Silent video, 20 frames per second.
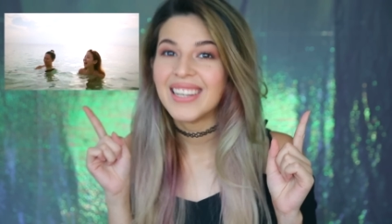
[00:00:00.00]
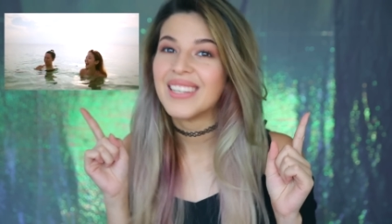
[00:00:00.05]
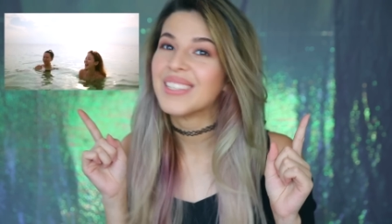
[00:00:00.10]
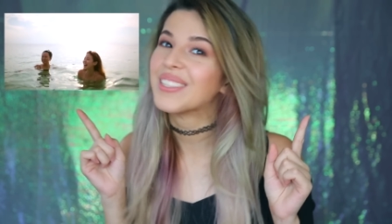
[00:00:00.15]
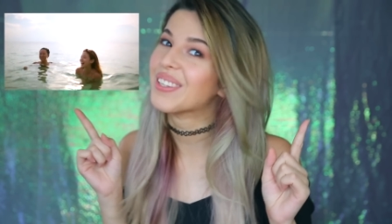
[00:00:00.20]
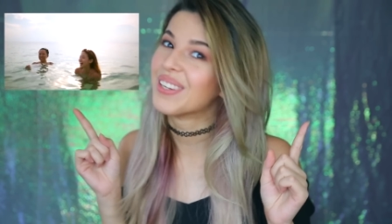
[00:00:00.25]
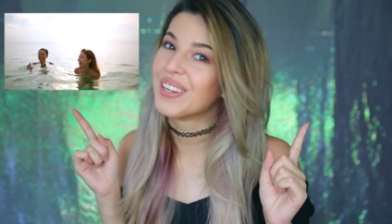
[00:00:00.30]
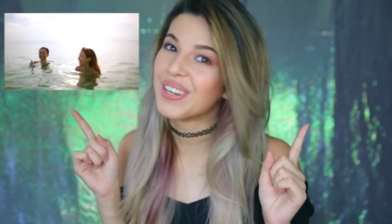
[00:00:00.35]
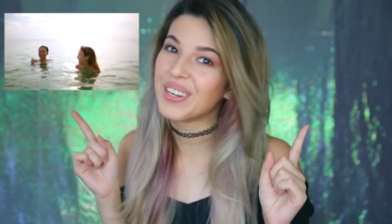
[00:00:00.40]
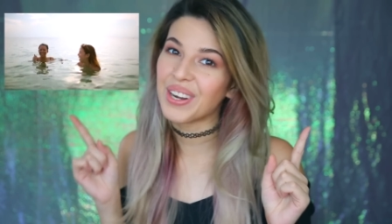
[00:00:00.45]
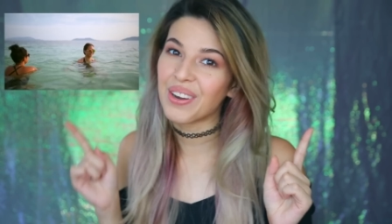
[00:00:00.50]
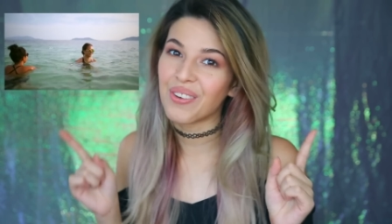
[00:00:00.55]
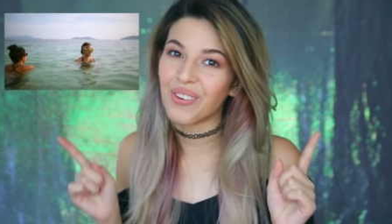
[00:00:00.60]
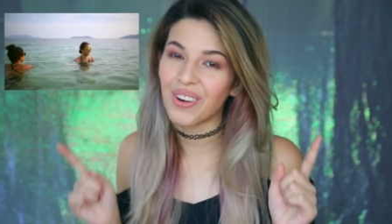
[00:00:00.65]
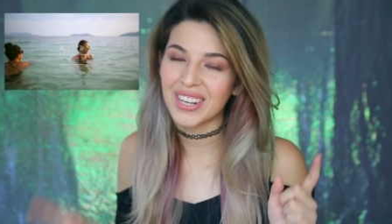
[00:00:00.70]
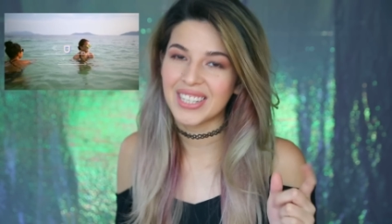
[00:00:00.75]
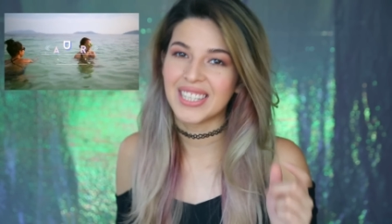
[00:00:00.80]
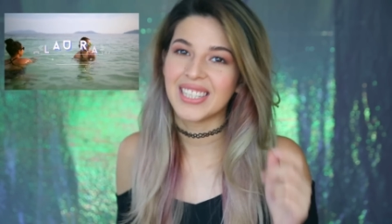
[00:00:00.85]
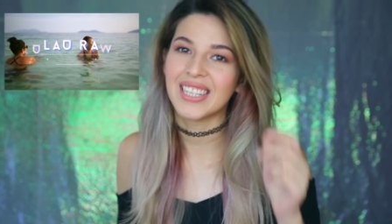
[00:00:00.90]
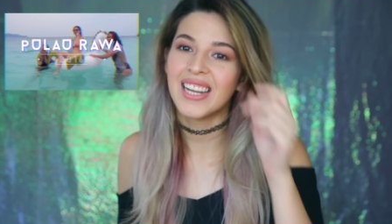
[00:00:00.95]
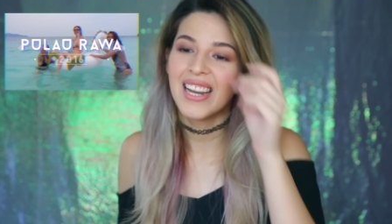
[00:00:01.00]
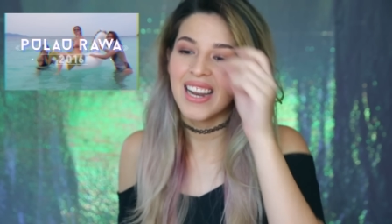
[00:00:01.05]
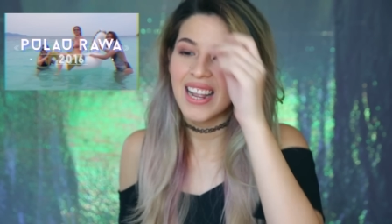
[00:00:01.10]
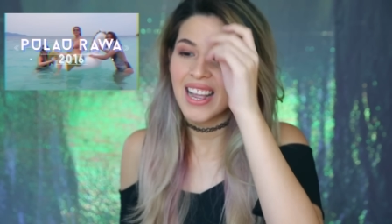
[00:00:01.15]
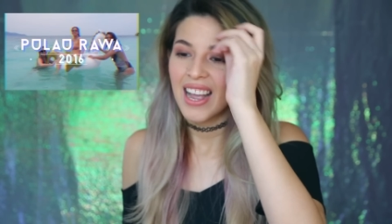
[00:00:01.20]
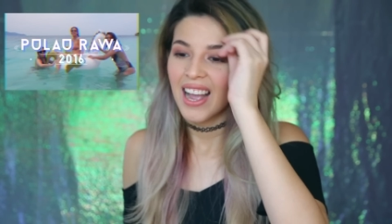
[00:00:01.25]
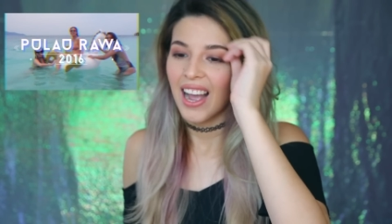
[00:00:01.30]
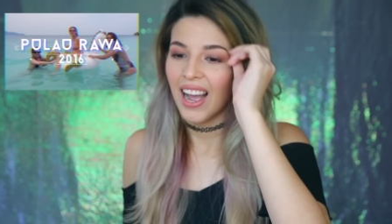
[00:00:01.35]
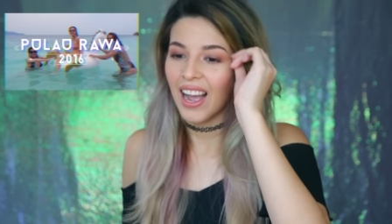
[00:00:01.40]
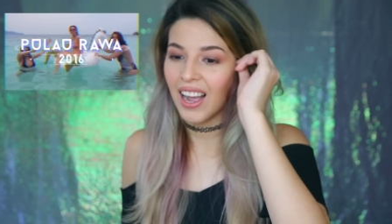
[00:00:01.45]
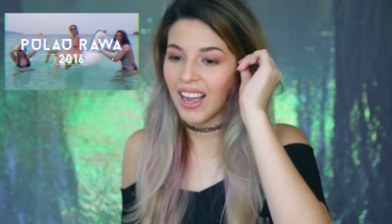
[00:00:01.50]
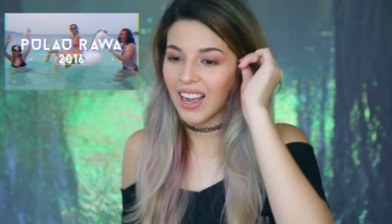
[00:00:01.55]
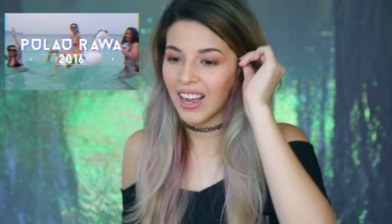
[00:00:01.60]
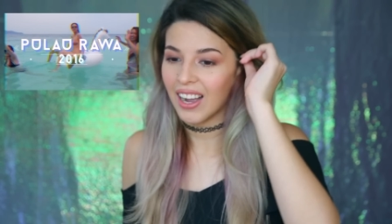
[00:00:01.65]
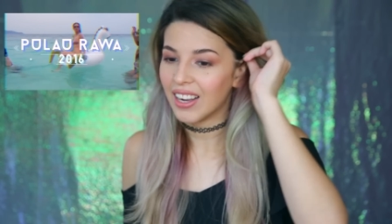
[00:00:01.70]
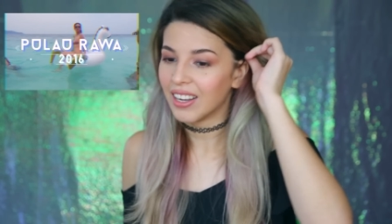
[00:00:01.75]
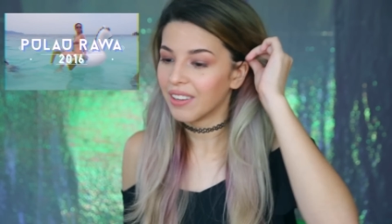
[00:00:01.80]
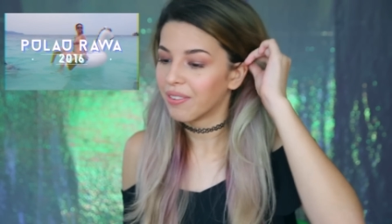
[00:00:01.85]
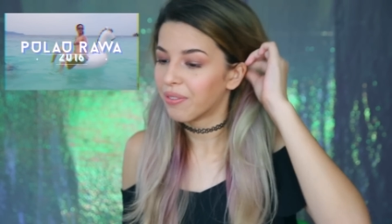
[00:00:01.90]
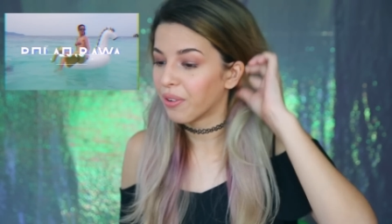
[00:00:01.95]
so that you can watch it.
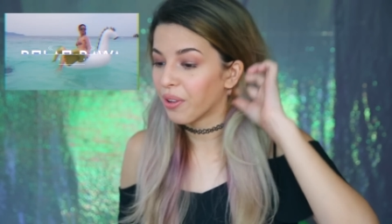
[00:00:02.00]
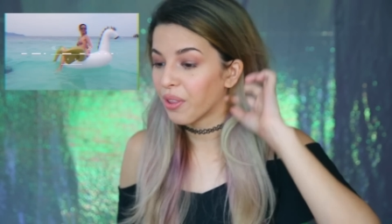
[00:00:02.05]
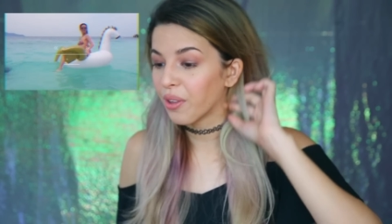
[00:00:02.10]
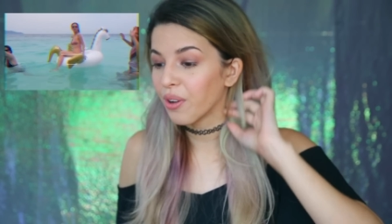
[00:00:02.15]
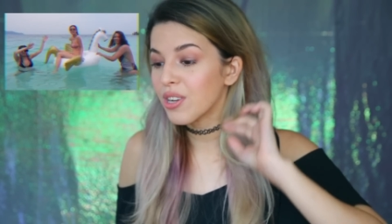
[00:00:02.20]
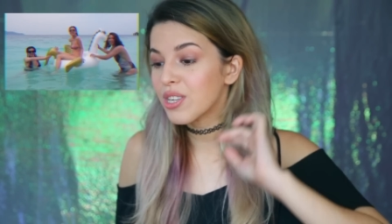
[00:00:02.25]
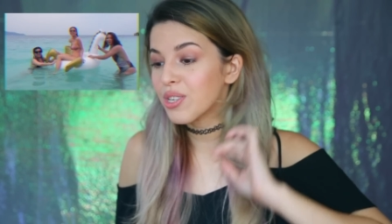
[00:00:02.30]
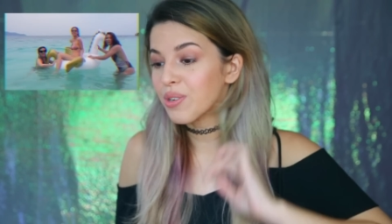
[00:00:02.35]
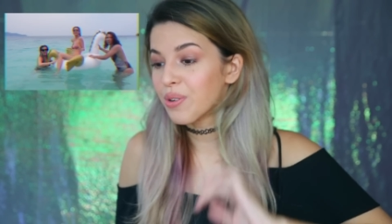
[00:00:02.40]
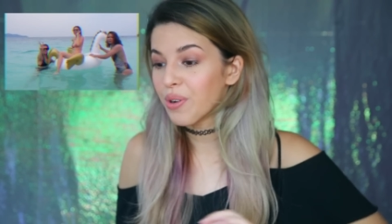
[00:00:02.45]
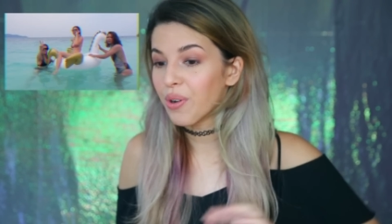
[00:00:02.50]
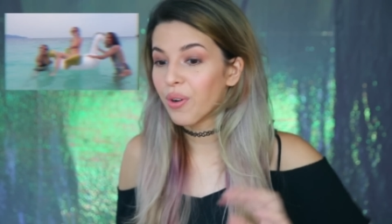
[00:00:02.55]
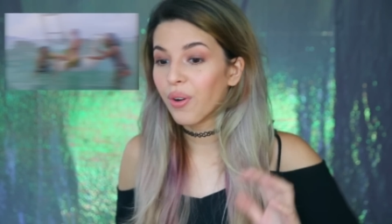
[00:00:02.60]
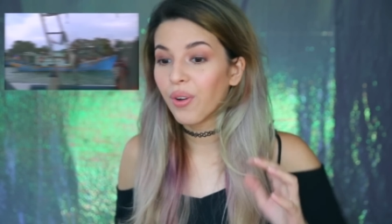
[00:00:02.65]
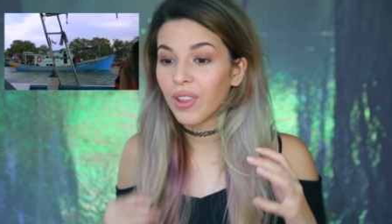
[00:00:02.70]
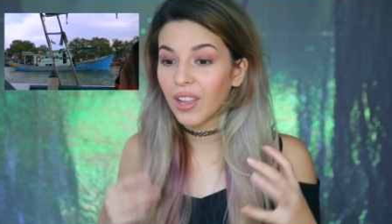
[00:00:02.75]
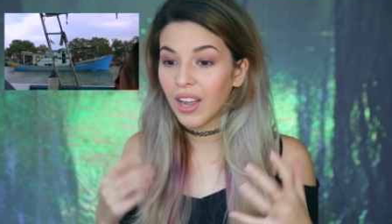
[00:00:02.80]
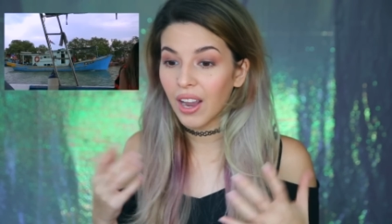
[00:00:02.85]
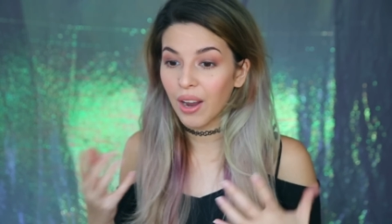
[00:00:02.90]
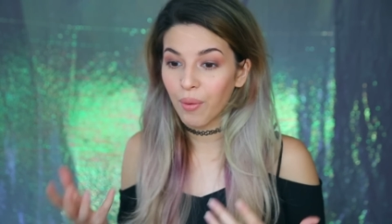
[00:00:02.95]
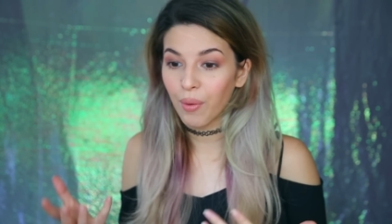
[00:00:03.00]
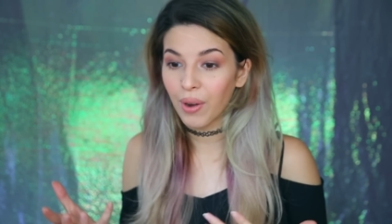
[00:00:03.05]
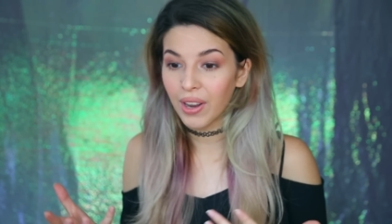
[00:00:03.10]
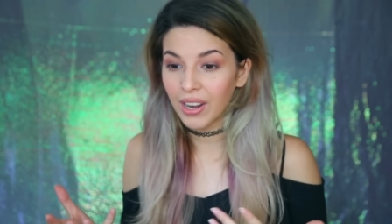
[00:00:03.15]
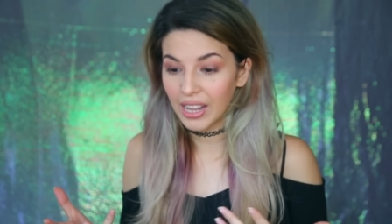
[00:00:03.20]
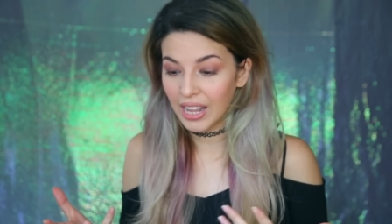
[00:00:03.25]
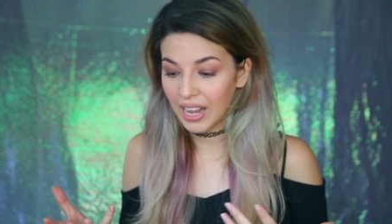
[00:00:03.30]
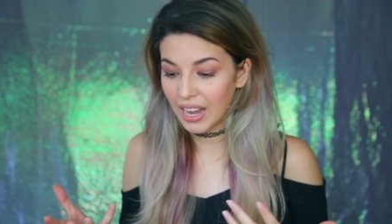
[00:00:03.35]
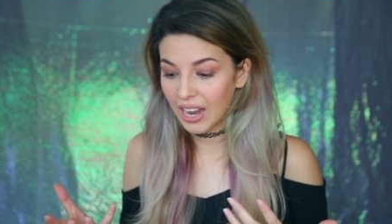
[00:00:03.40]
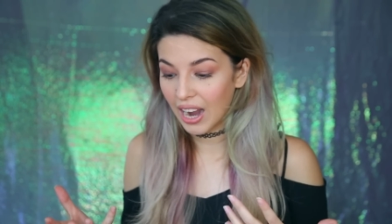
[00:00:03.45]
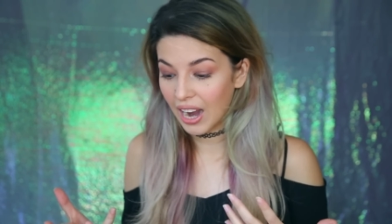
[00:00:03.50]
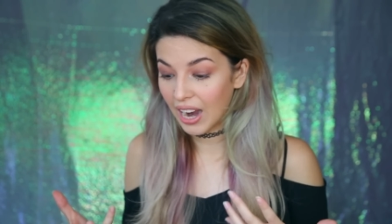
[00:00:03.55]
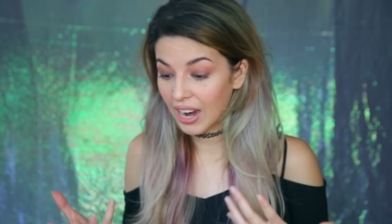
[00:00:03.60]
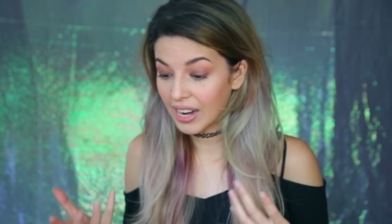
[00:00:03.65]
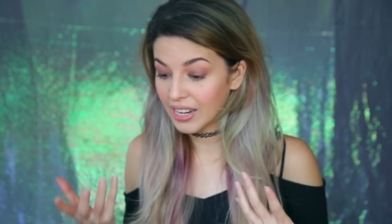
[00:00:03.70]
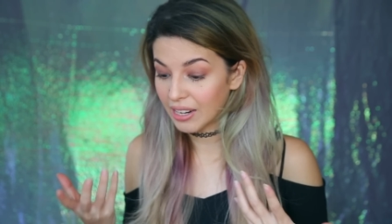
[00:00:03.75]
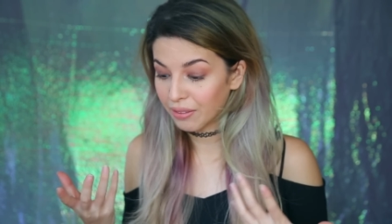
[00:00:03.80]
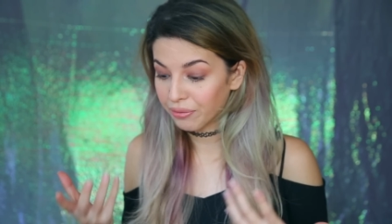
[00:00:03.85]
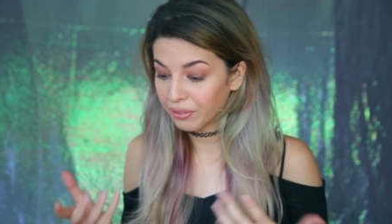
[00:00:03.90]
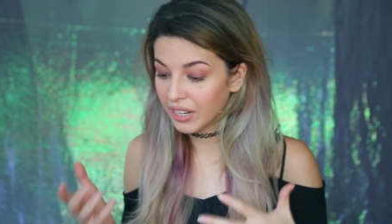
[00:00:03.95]
For those who know that I went there,
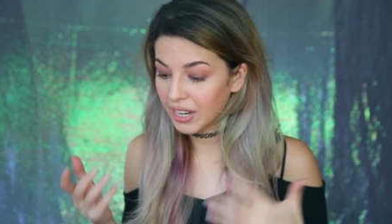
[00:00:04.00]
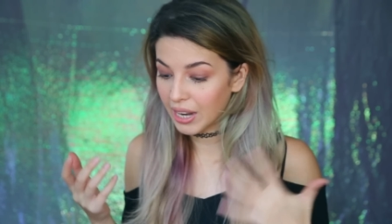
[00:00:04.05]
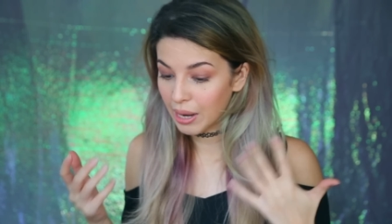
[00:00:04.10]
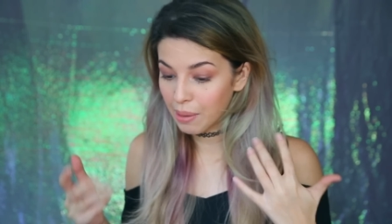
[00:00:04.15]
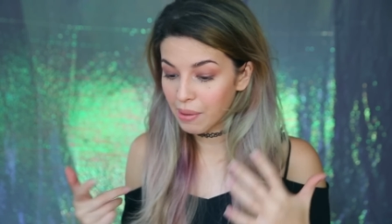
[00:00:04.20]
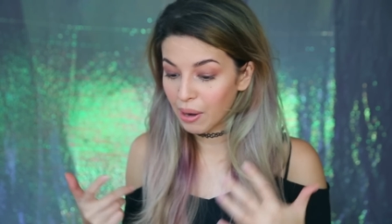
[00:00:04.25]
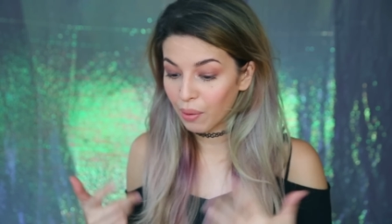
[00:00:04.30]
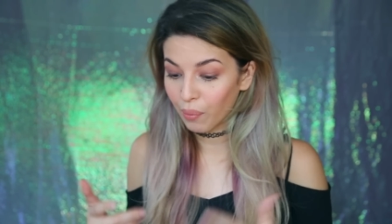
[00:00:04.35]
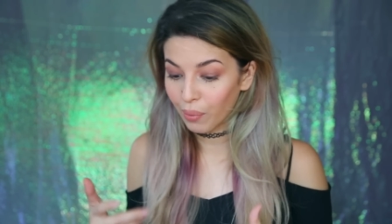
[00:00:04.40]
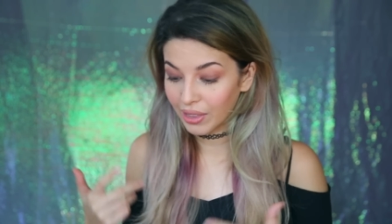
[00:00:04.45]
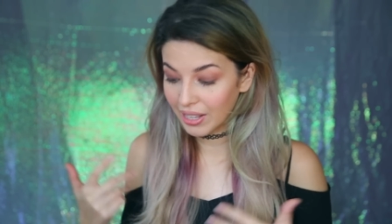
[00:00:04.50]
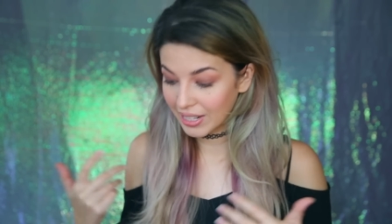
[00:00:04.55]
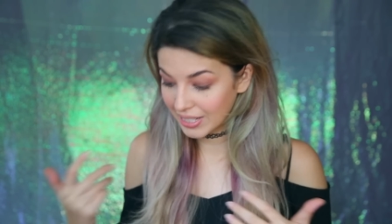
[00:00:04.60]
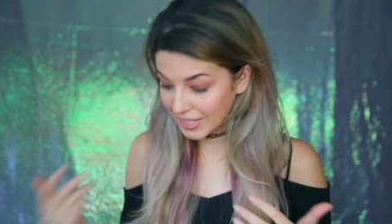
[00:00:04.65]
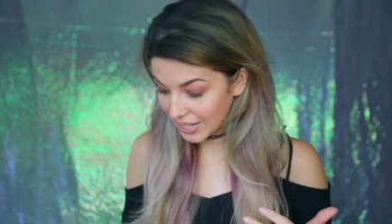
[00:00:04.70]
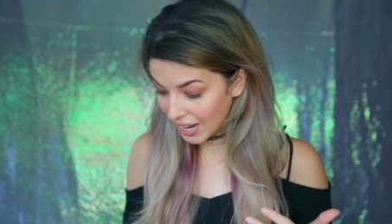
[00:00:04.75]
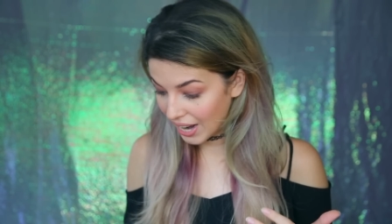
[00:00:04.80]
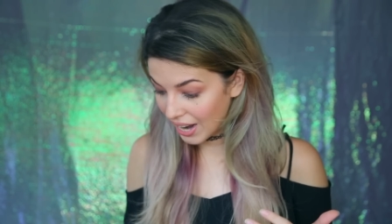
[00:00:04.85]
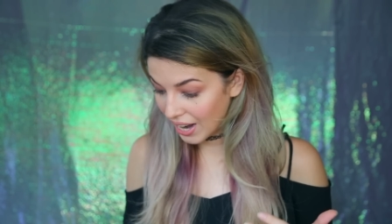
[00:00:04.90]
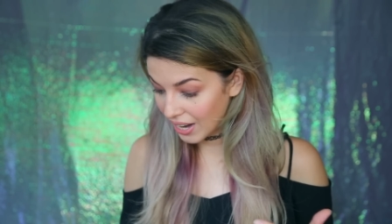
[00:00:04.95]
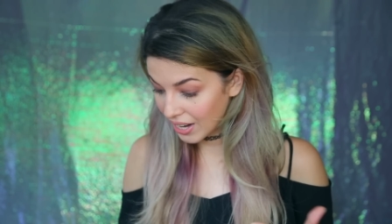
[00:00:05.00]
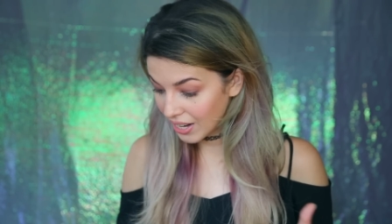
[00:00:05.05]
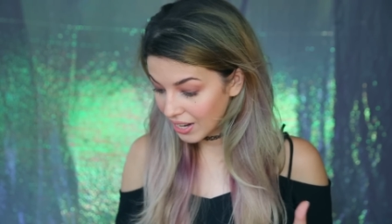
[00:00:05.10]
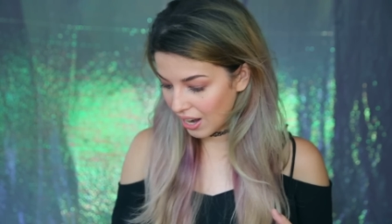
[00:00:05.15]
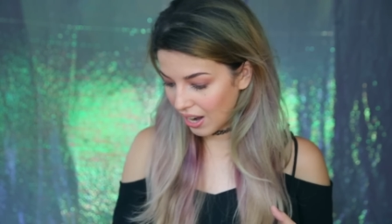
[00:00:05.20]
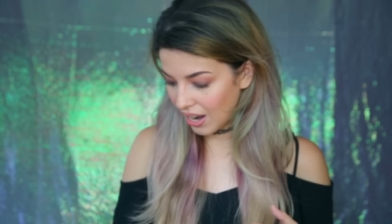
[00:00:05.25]
I definitely came back with a tan.